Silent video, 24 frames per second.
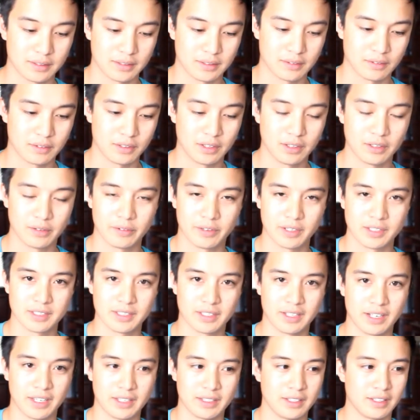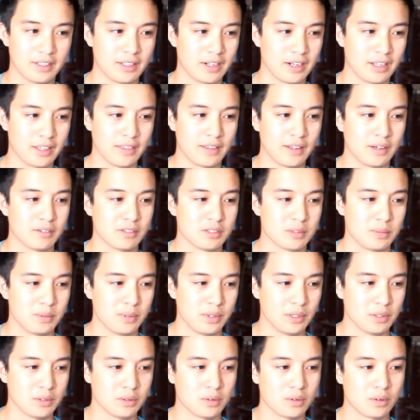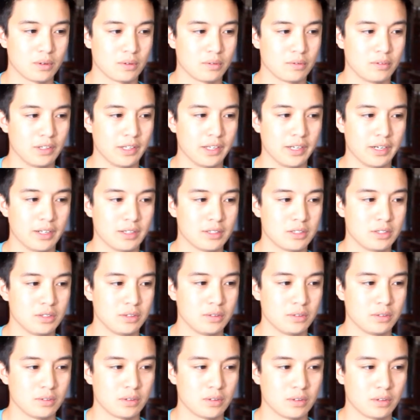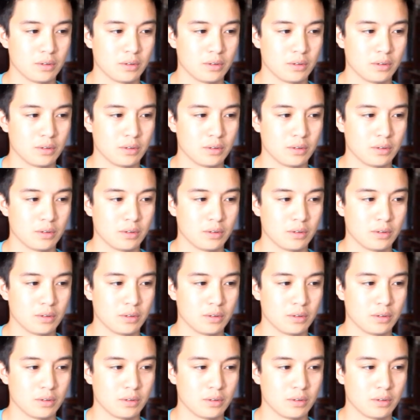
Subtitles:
one of the ones that I did that I thought was pretty cool related to